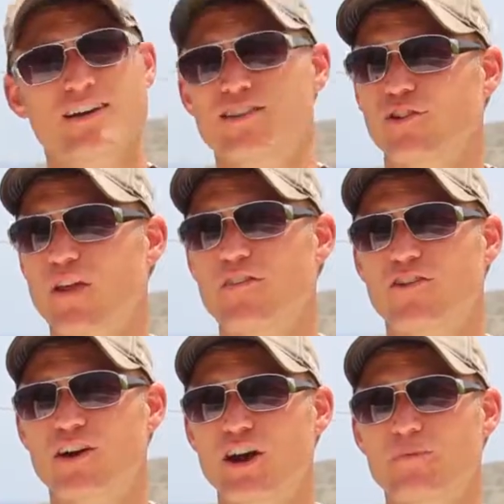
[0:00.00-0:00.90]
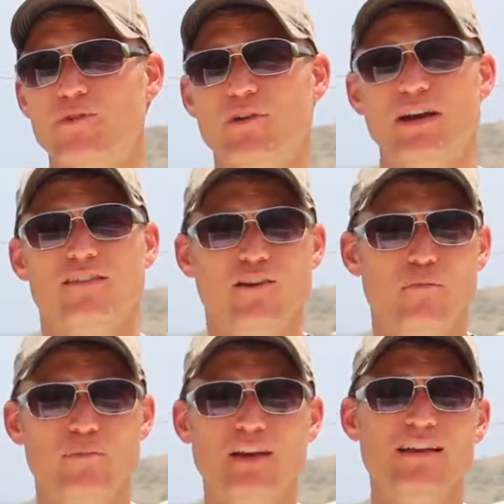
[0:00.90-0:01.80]
You'll never end up doing it. So
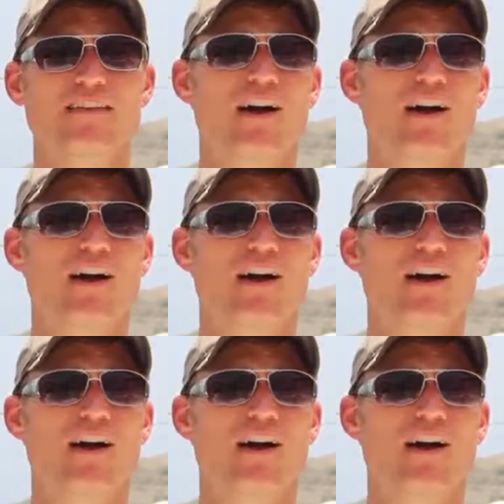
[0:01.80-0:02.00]
please,